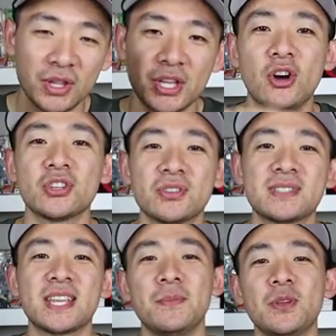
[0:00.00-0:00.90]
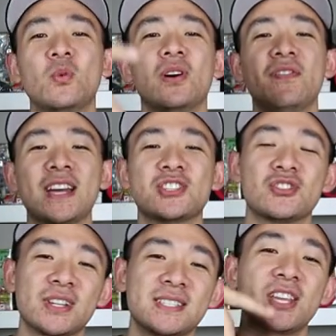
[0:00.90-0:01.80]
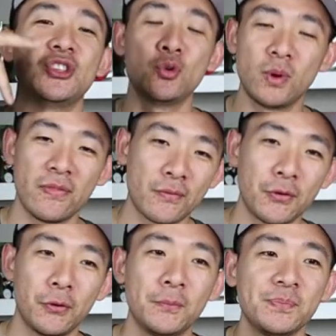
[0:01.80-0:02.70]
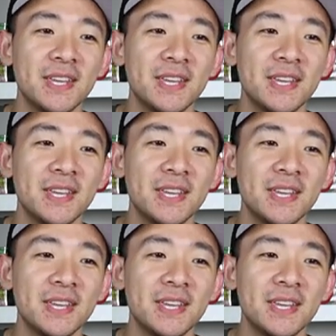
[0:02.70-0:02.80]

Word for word: And then also tell me what fashion trends that you went through,